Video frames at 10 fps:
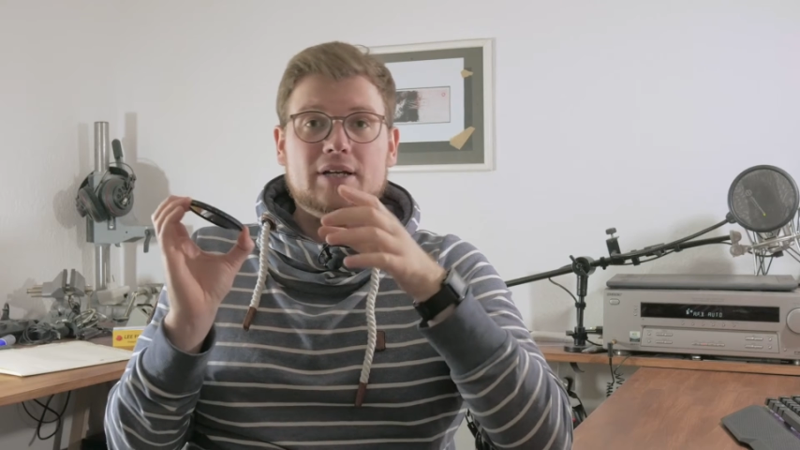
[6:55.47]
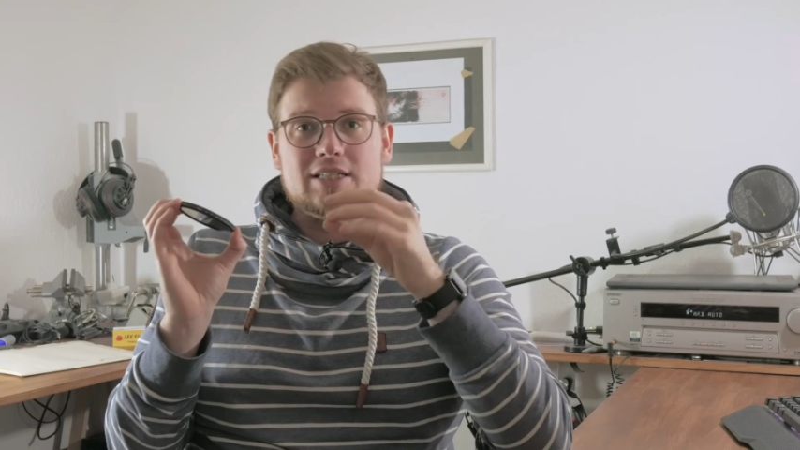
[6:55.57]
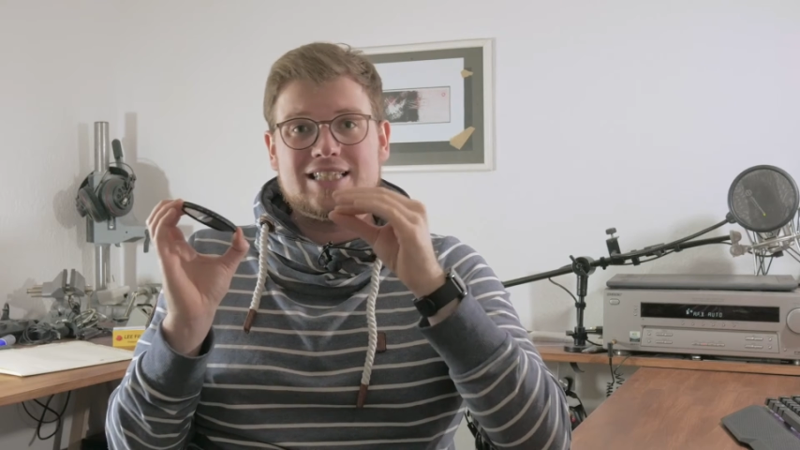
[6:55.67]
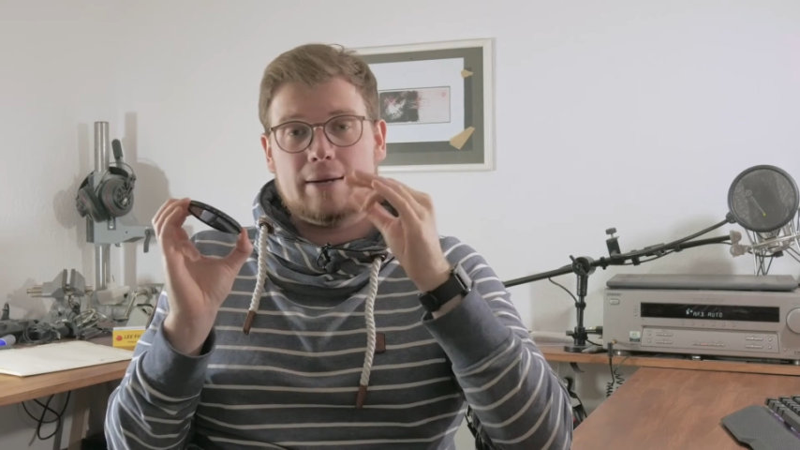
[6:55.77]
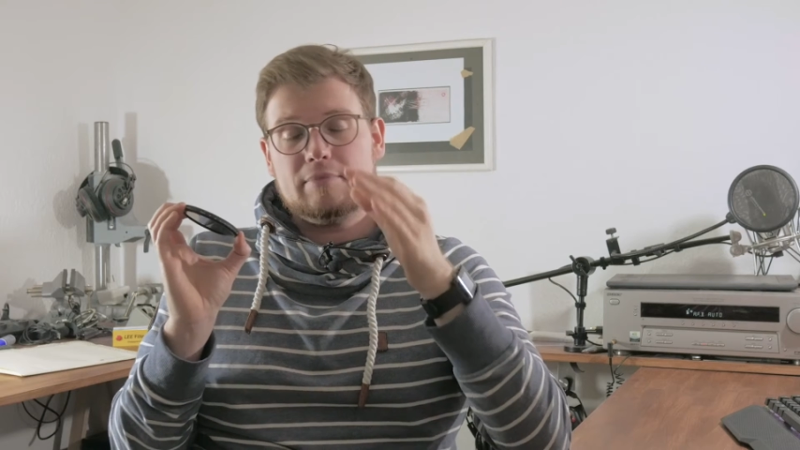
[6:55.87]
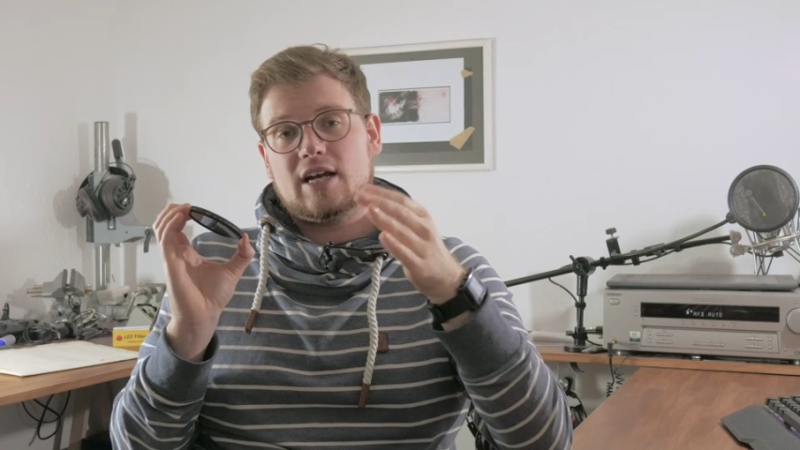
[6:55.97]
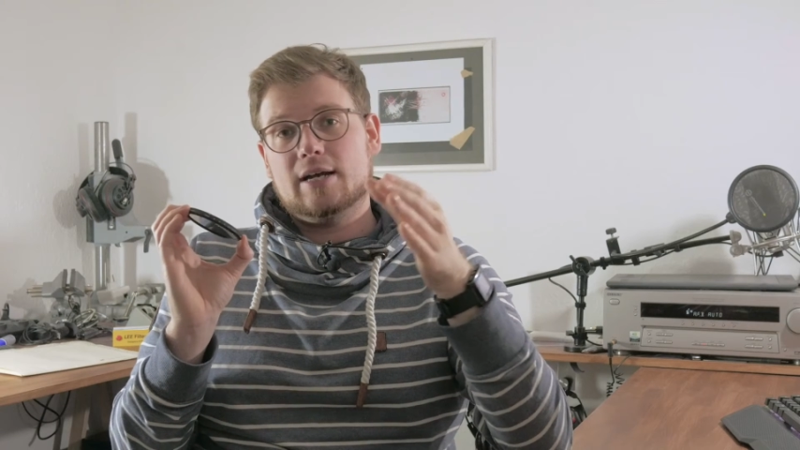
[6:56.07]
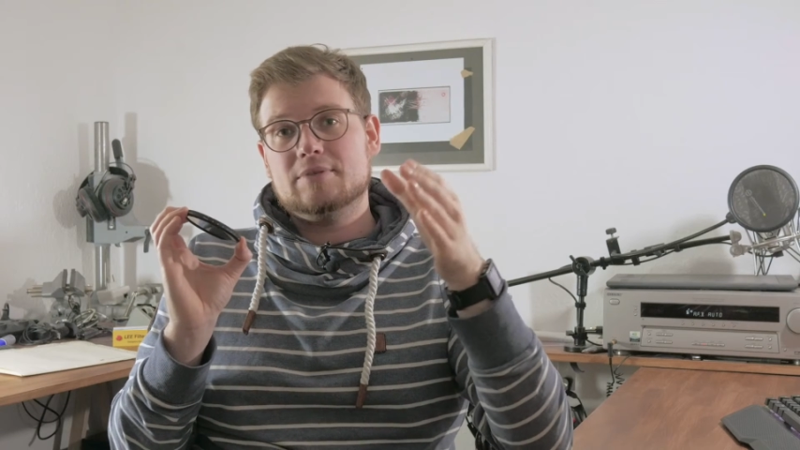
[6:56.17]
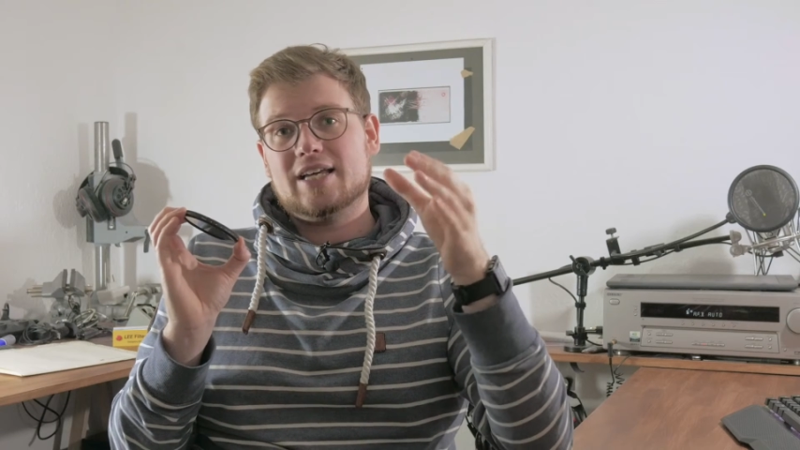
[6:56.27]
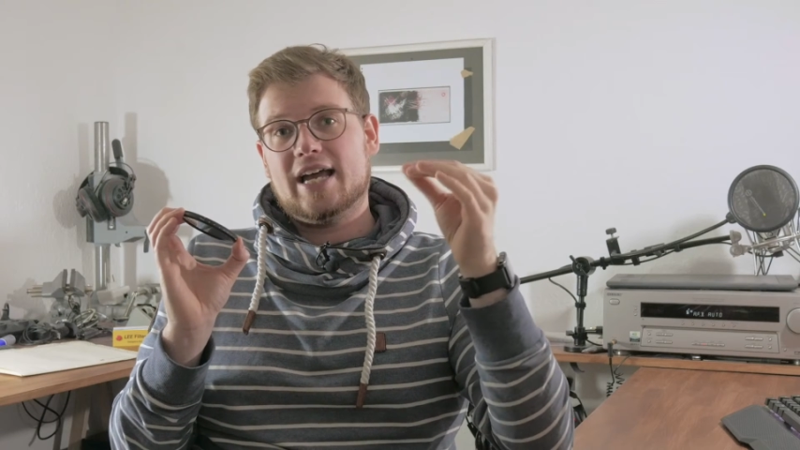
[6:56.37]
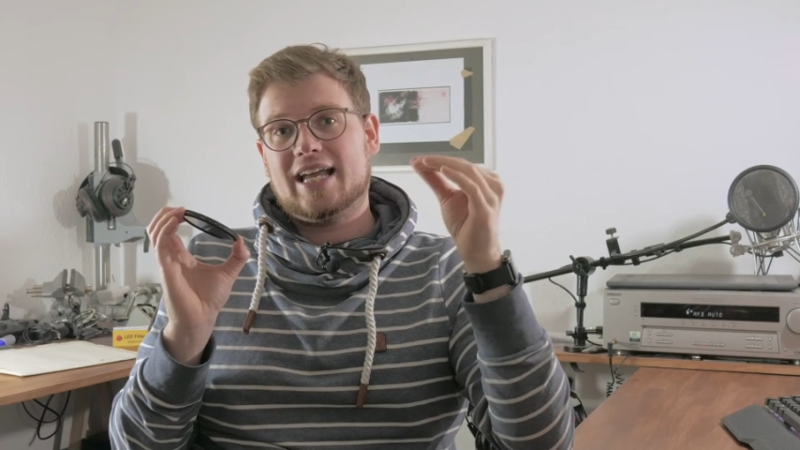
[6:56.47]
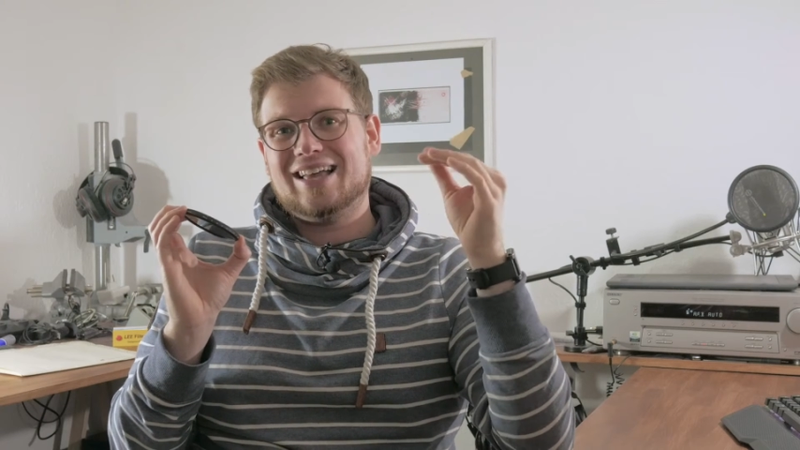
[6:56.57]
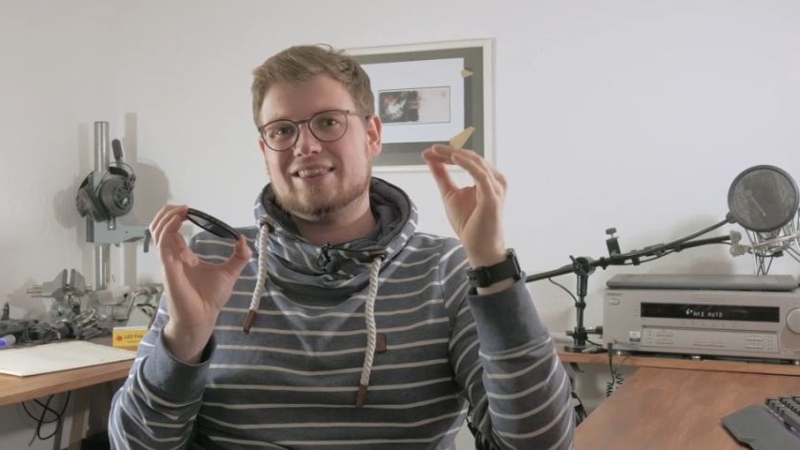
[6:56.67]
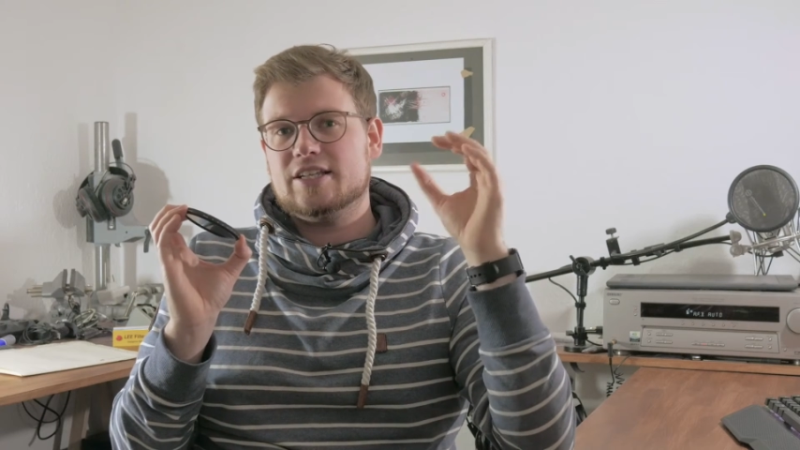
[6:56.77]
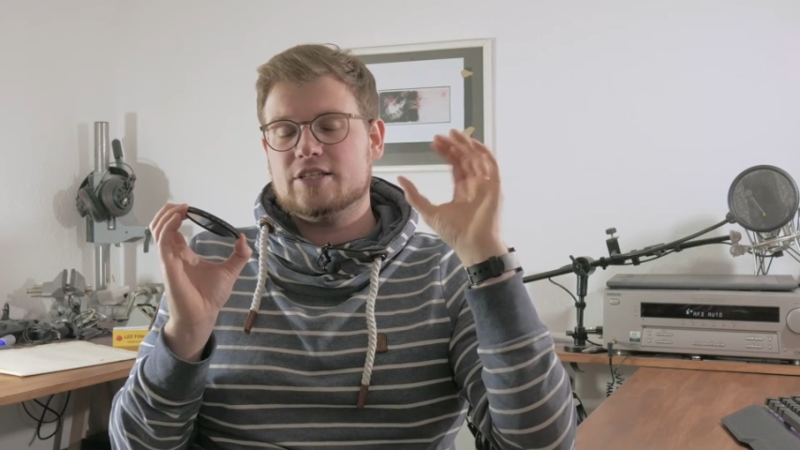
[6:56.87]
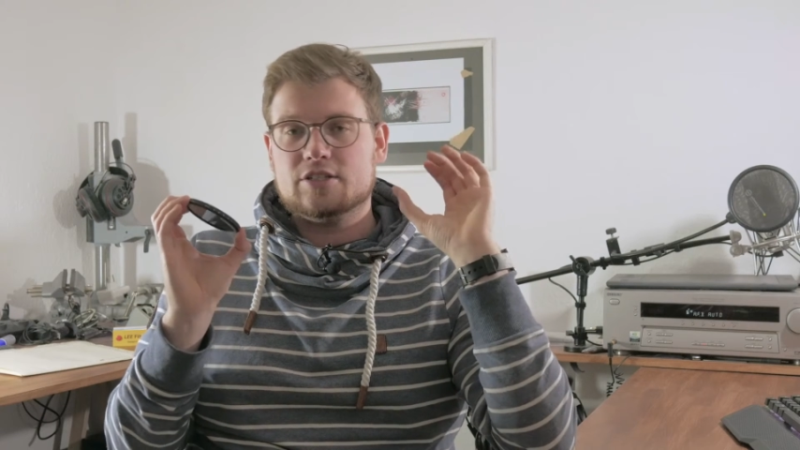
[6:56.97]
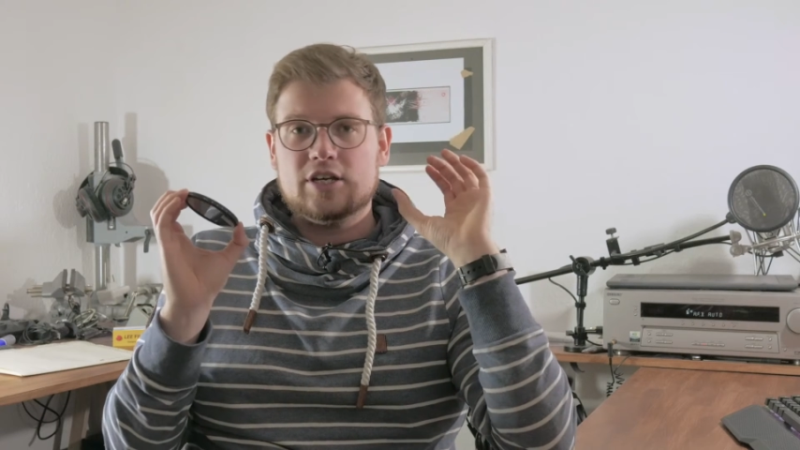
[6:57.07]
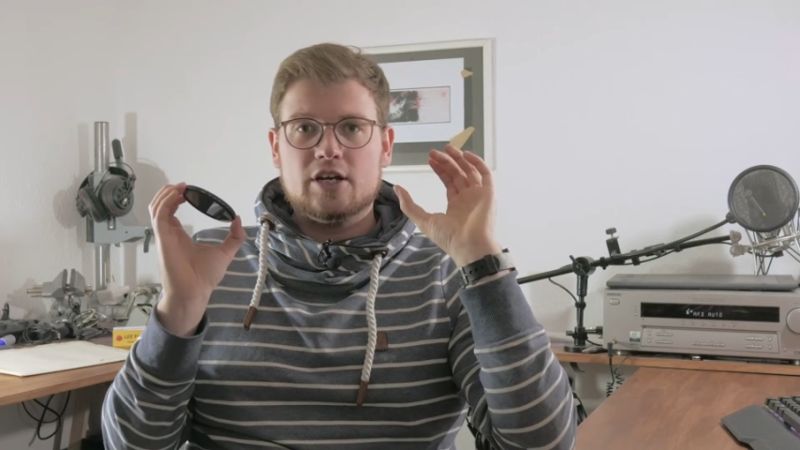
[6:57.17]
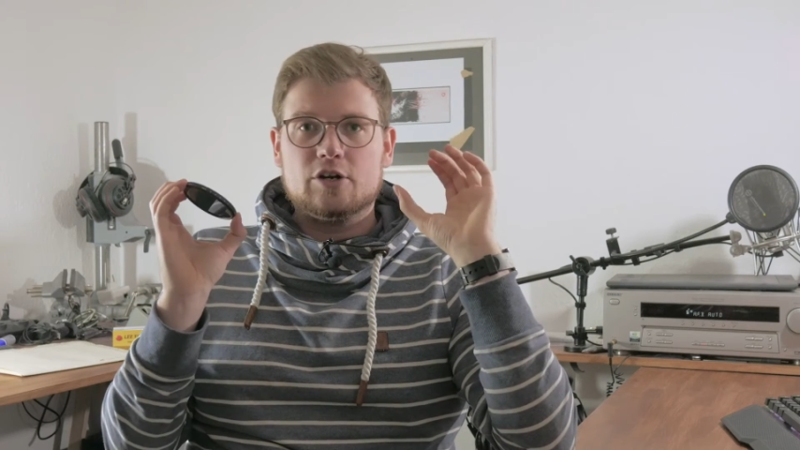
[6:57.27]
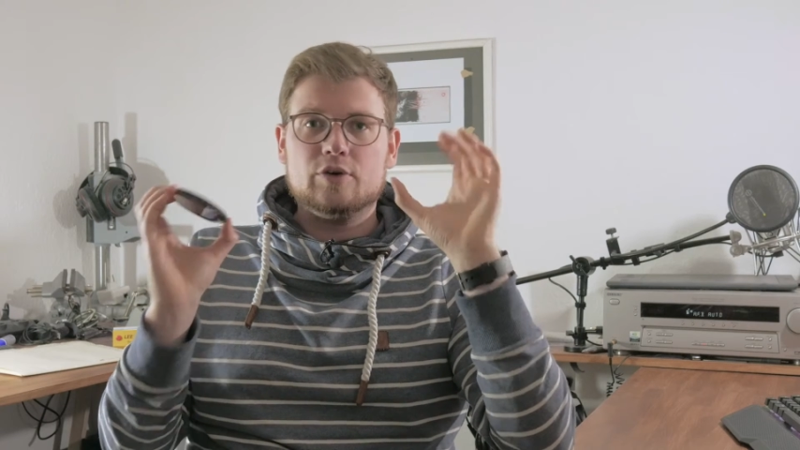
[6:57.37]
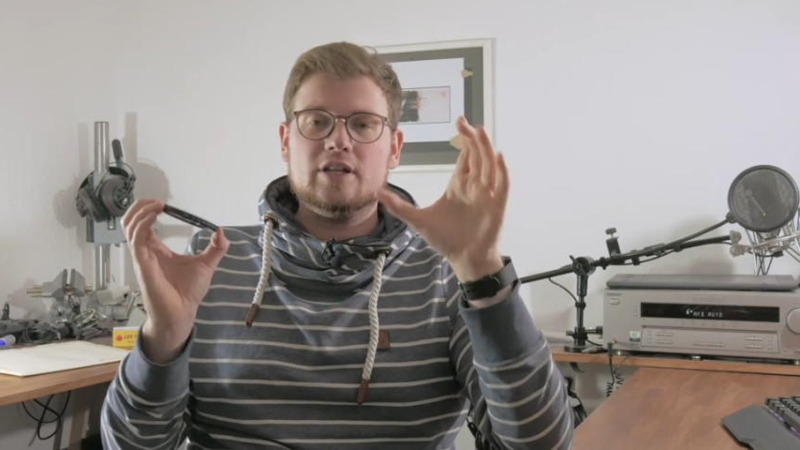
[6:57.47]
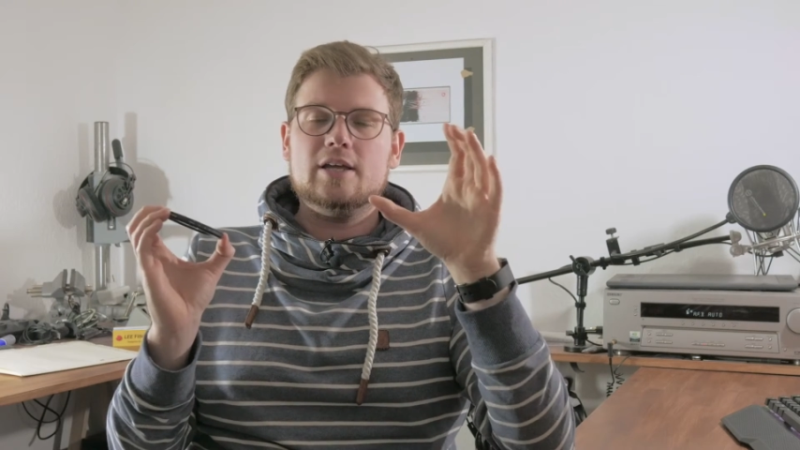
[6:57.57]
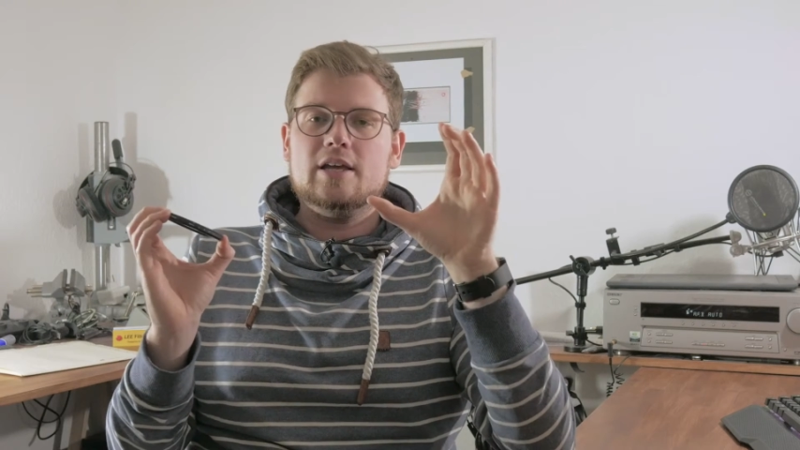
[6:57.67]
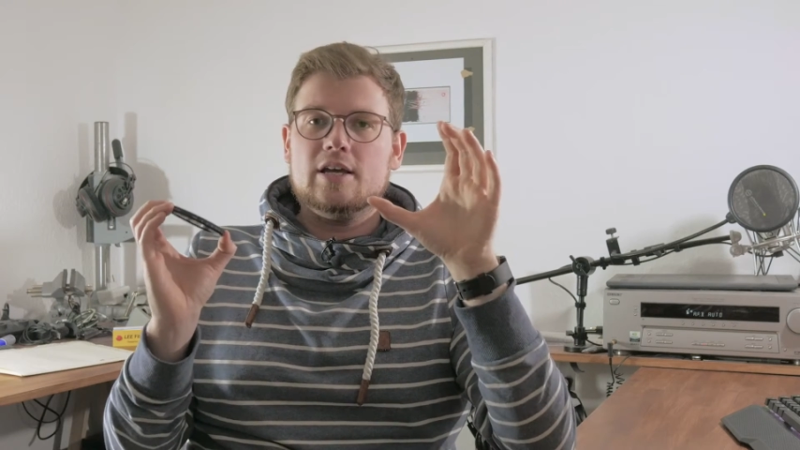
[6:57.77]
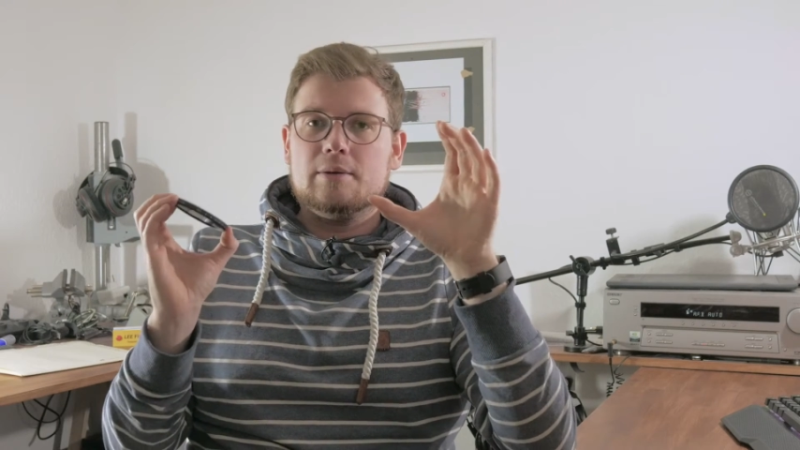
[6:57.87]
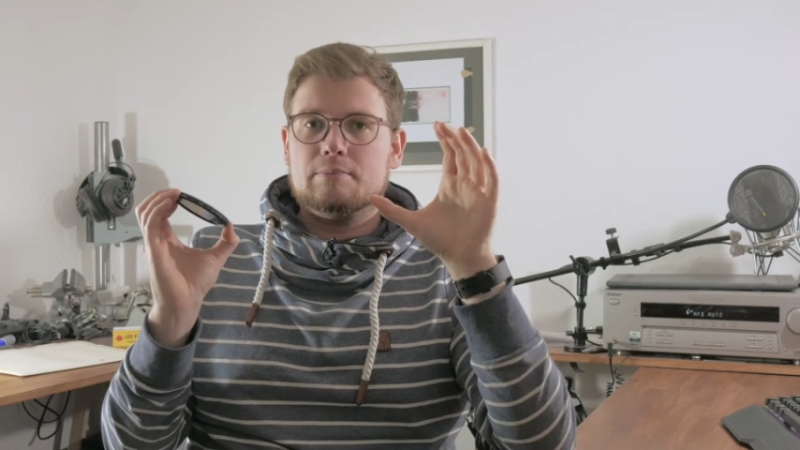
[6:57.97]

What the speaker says: because sometimes I got these really